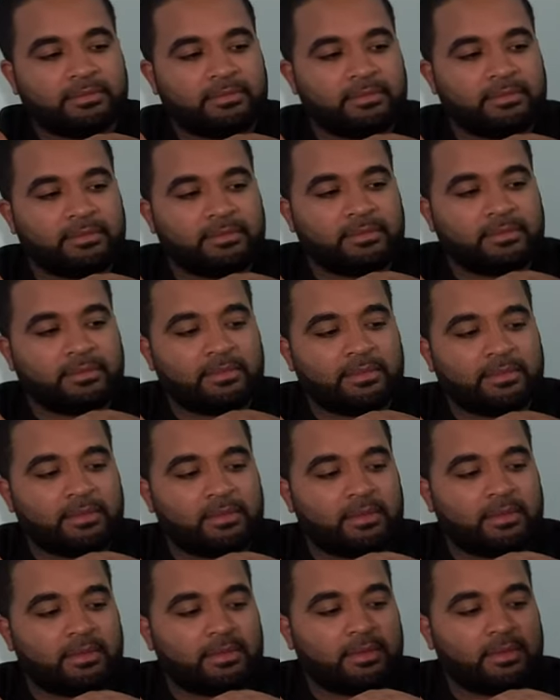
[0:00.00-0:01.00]

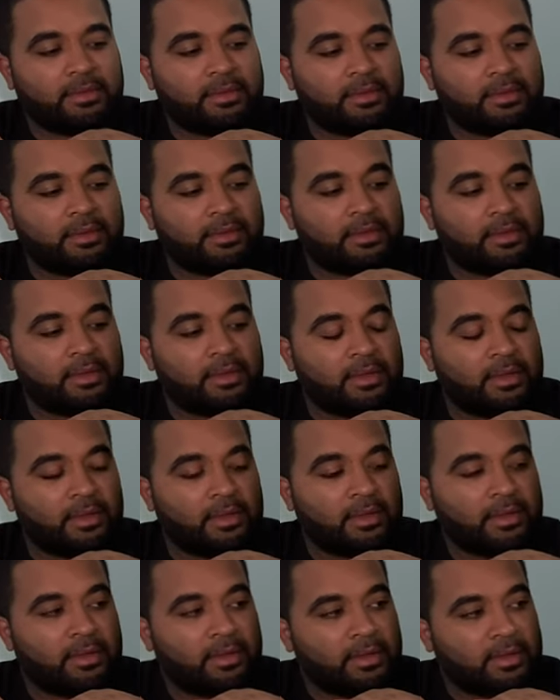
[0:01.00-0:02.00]

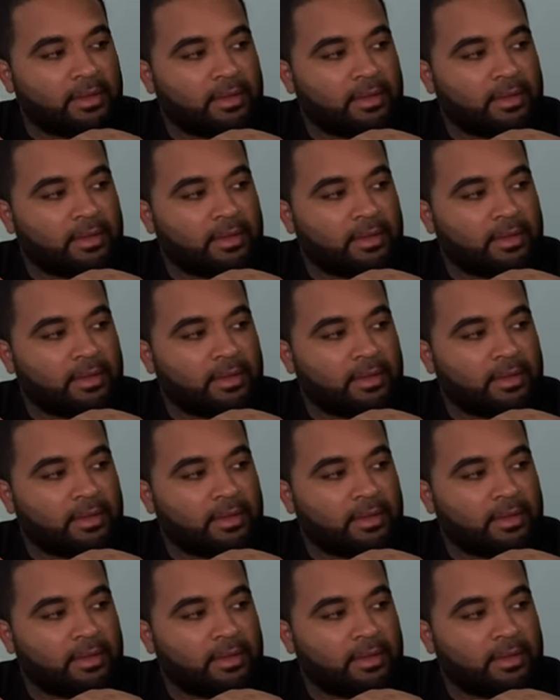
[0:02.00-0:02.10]
(not speaking)